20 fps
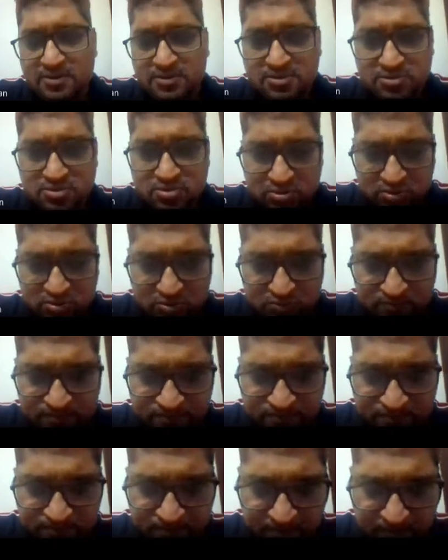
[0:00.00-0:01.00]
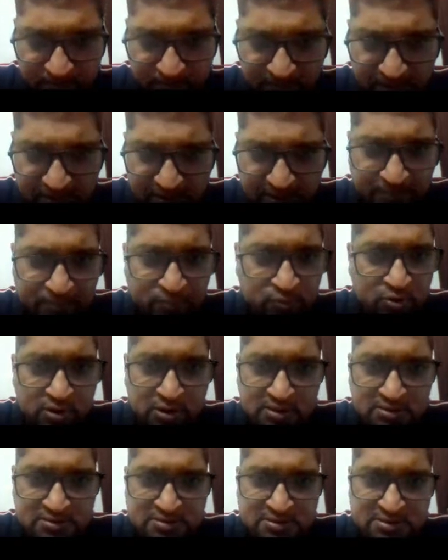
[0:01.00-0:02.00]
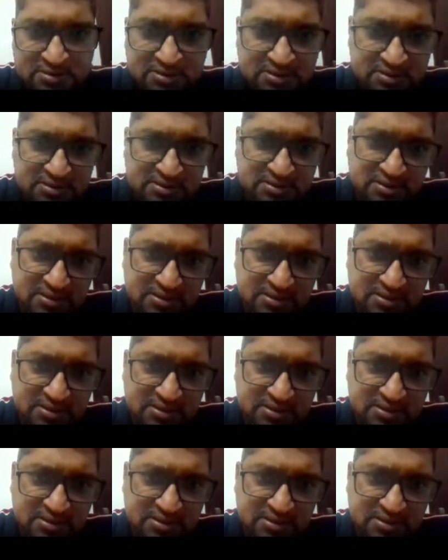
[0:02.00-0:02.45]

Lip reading: So cryptocurrency,